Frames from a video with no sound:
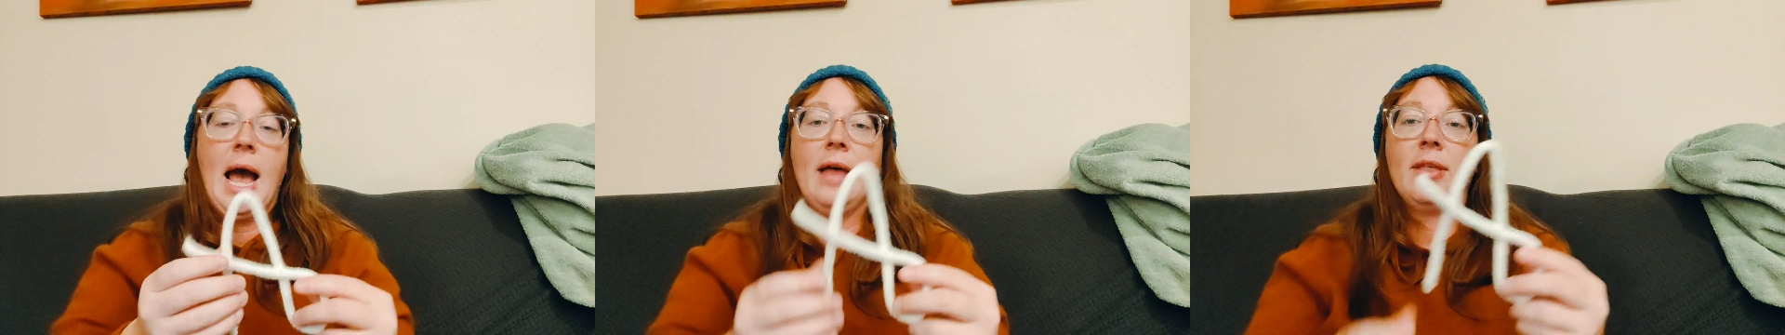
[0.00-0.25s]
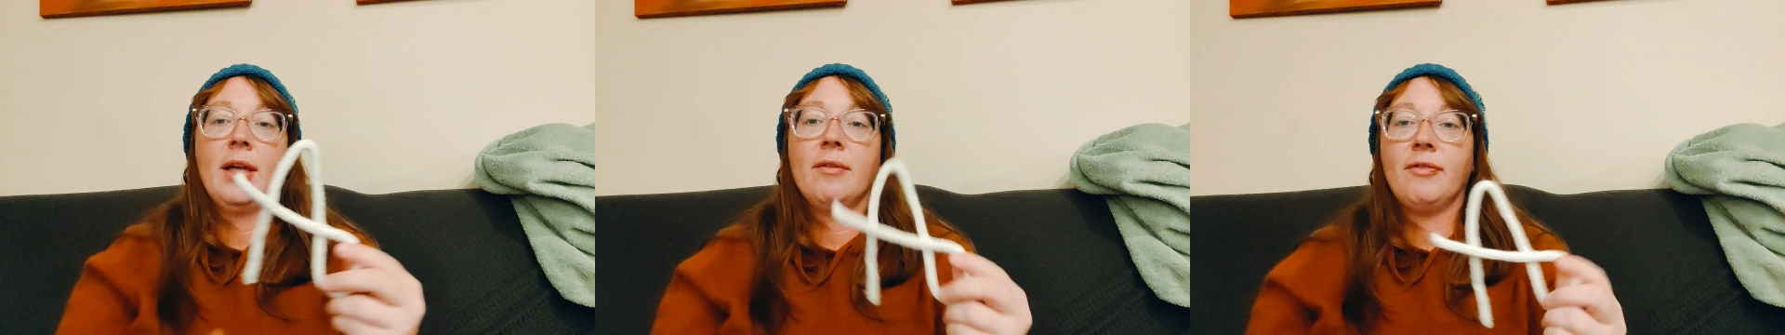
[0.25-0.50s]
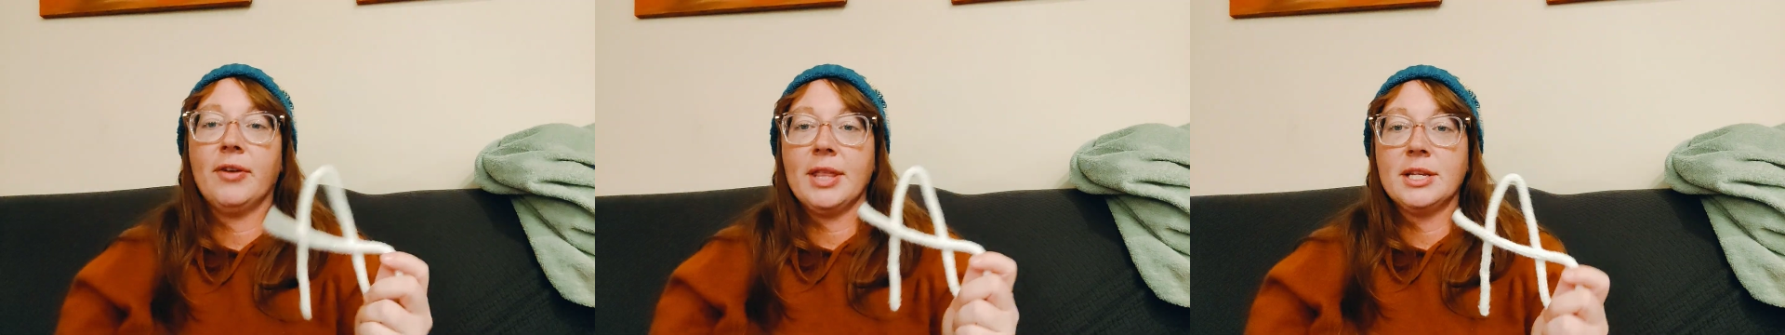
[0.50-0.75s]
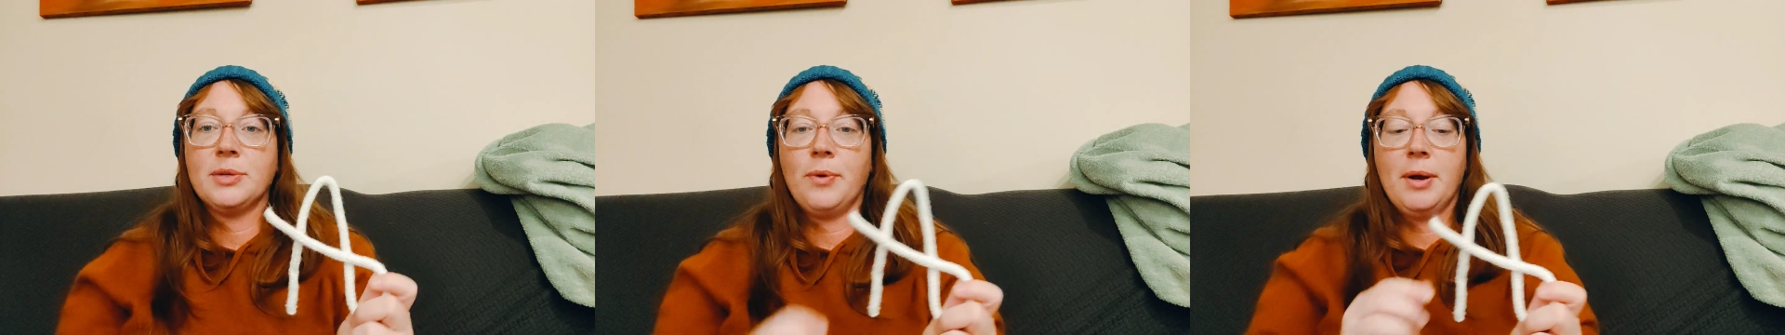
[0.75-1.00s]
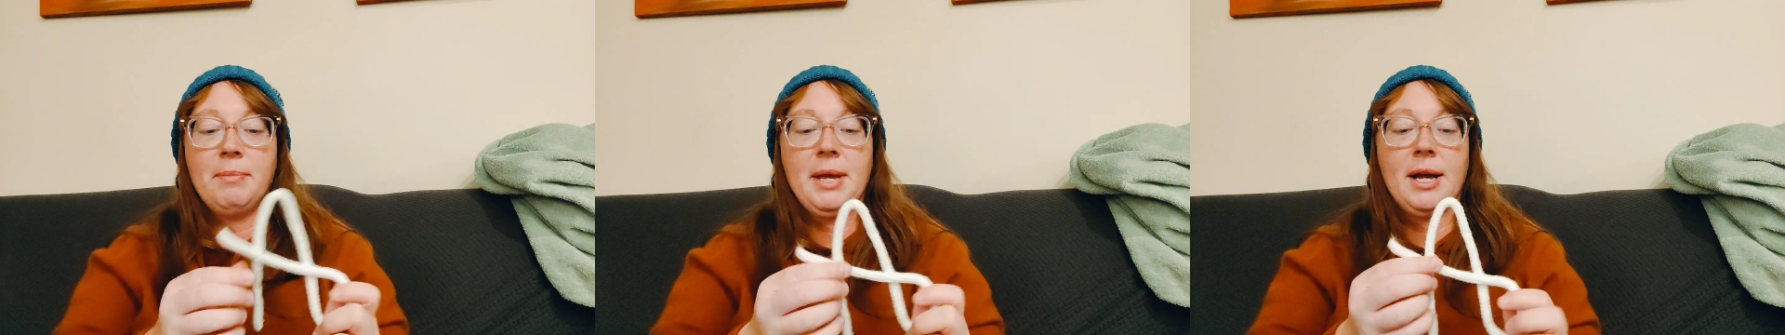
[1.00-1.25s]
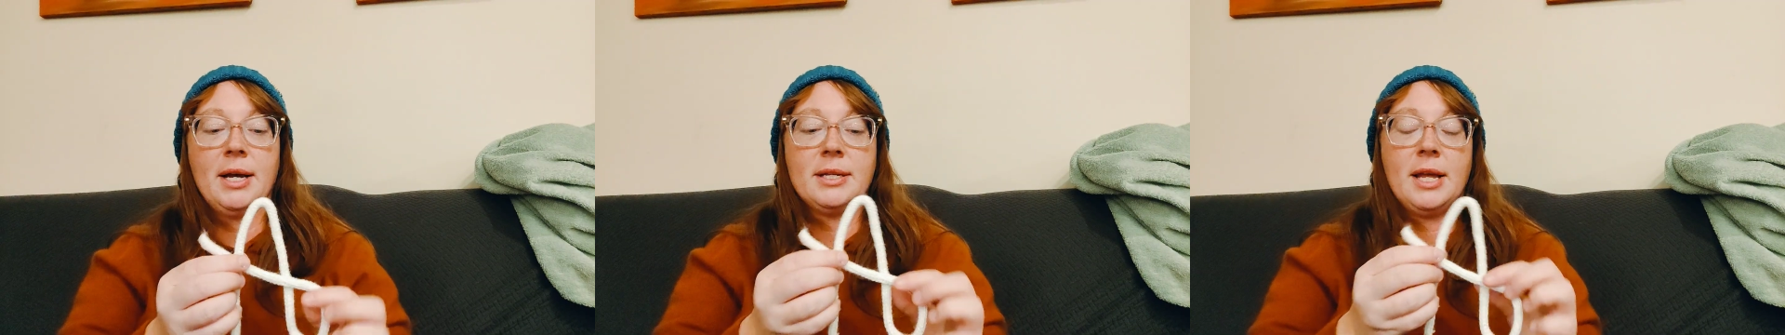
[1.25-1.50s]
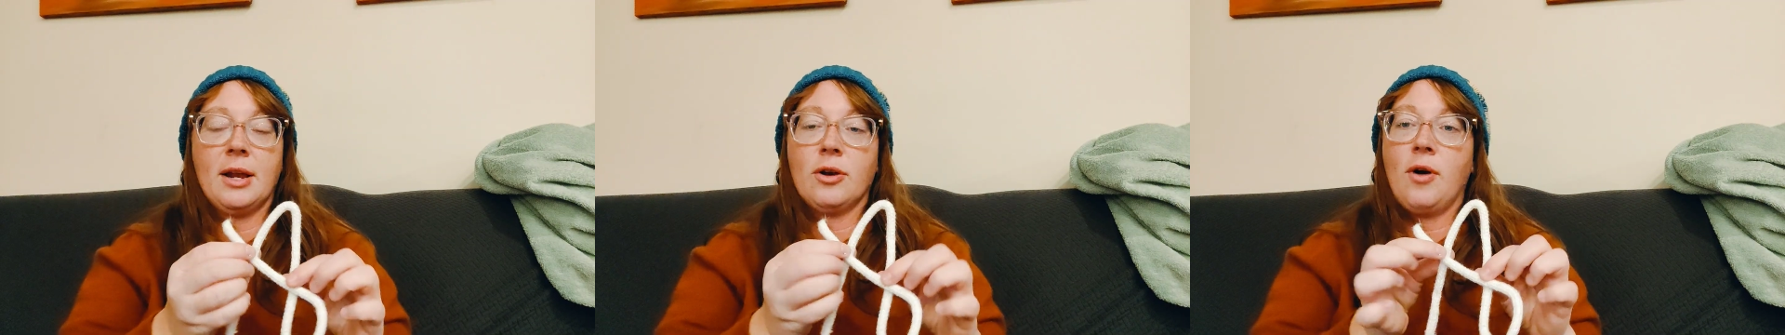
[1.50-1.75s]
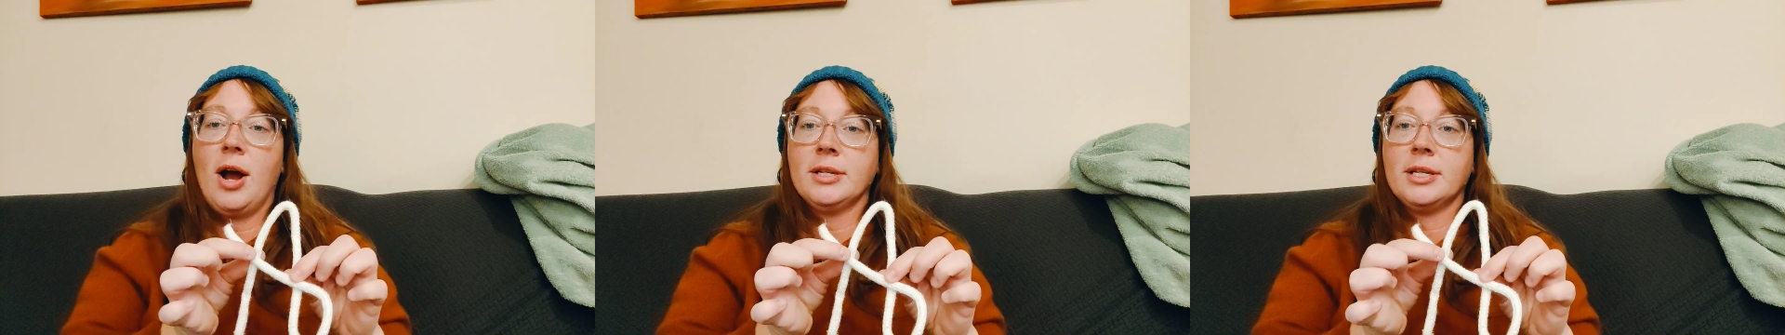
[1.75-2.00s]
And then for this one, because it
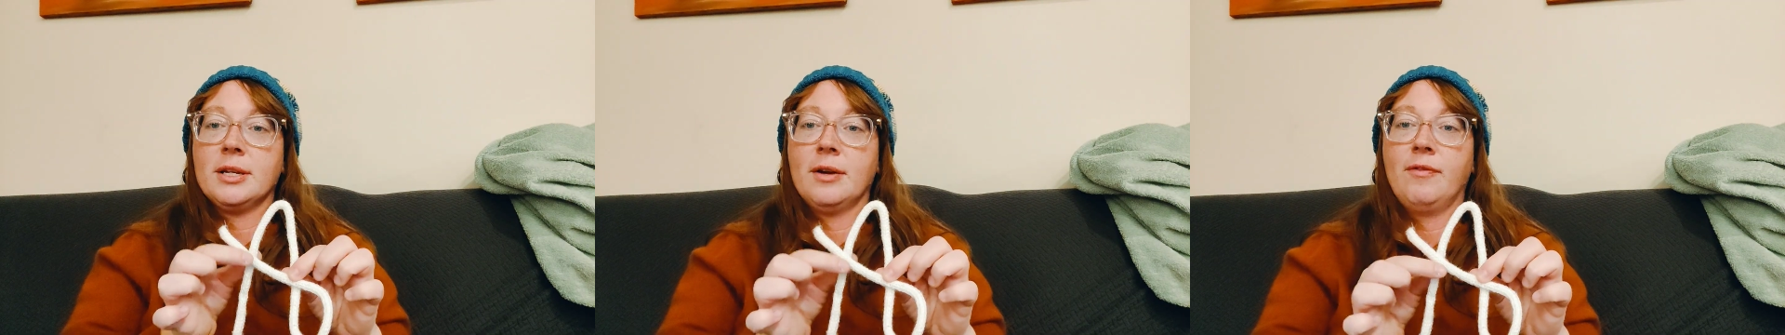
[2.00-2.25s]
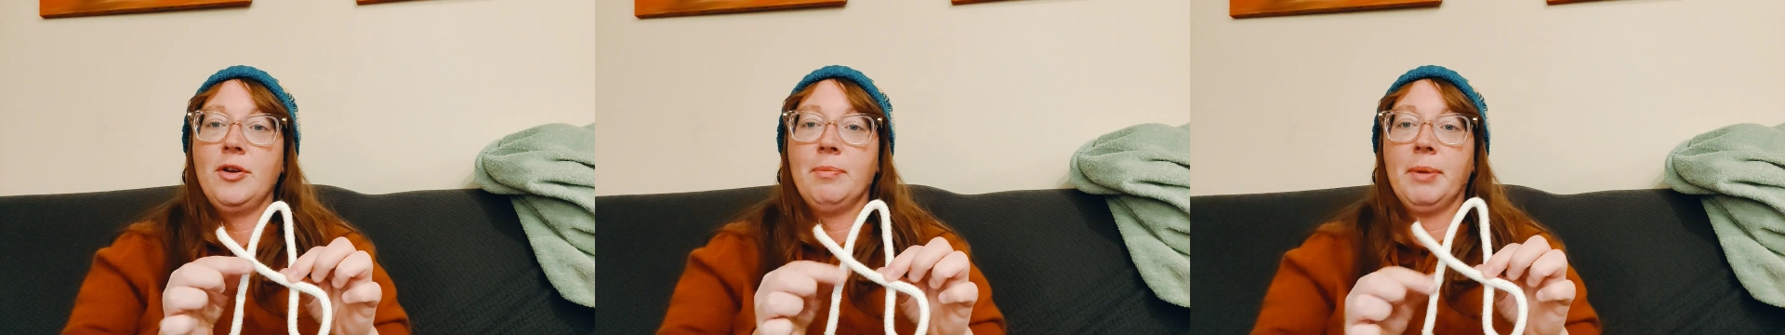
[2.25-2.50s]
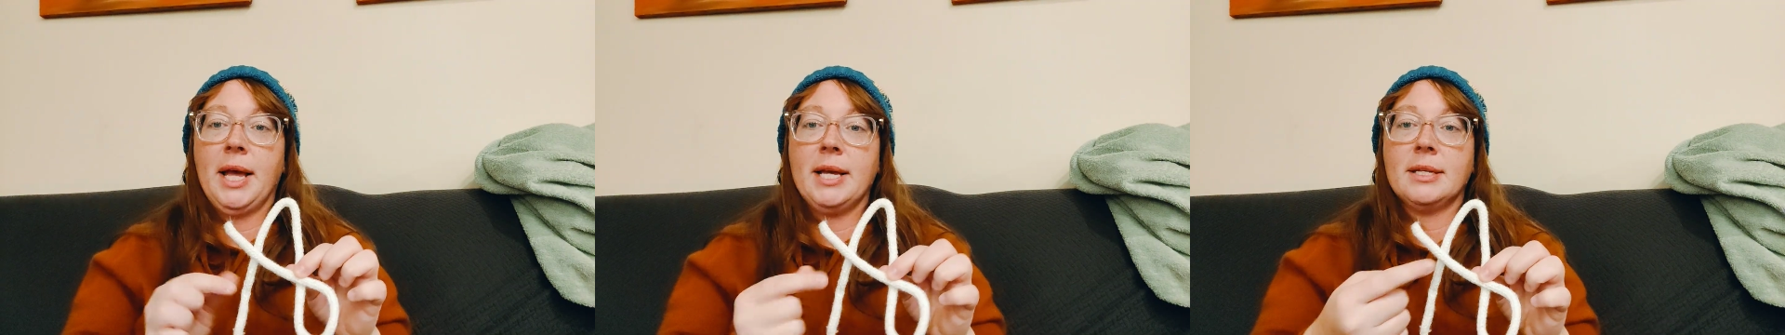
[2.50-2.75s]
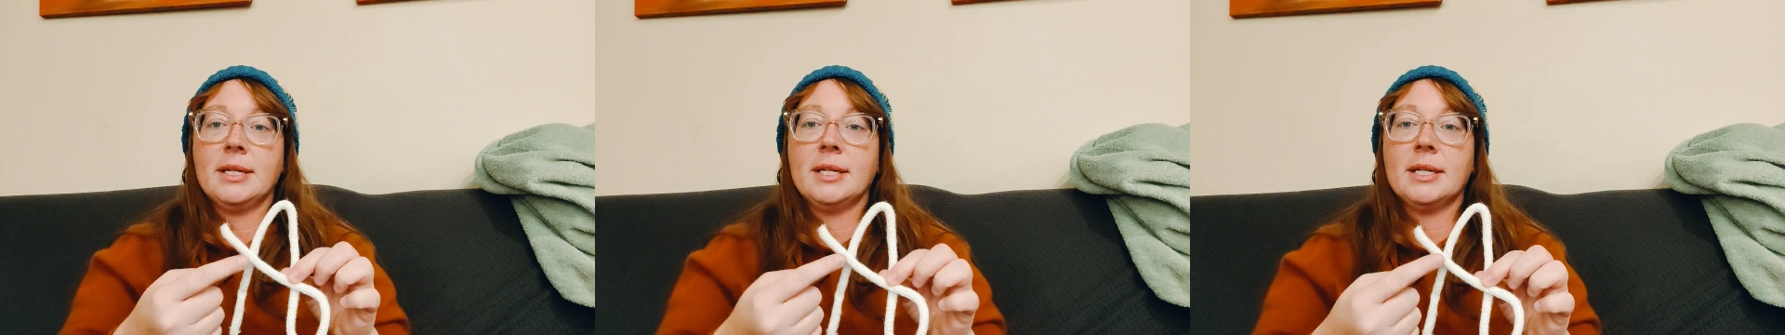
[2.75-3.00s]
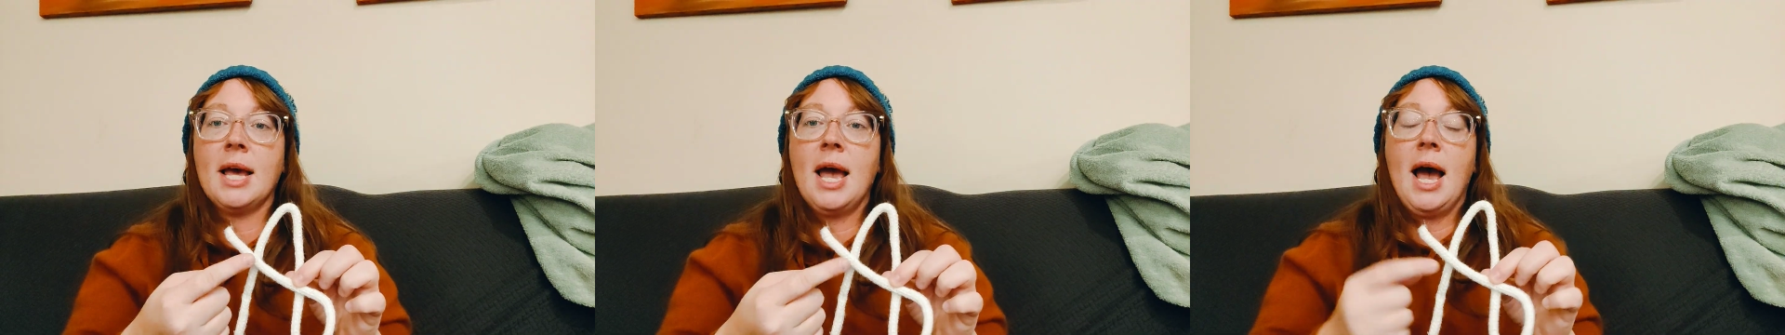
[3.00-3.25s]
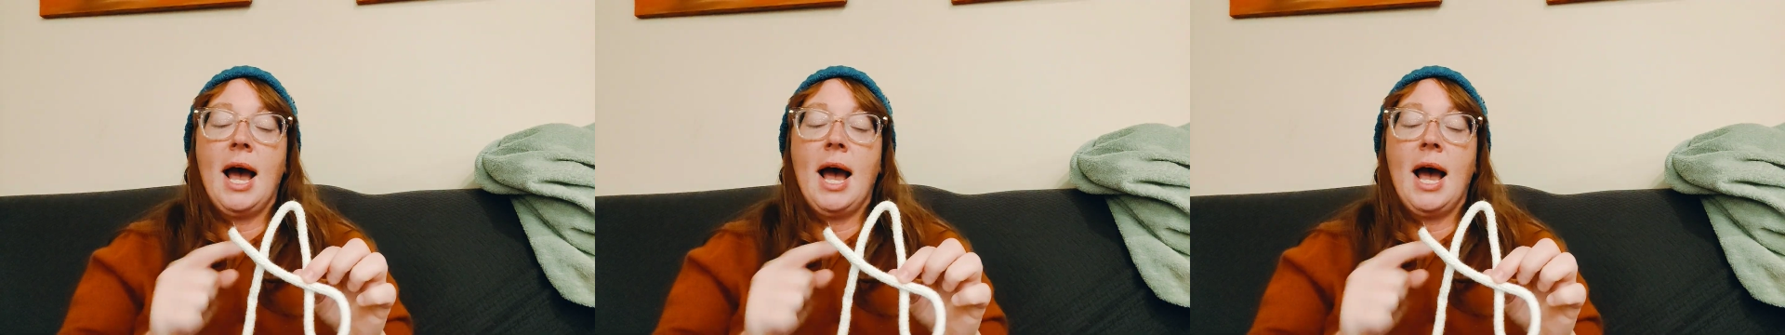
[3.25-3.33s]
crosses in a few places,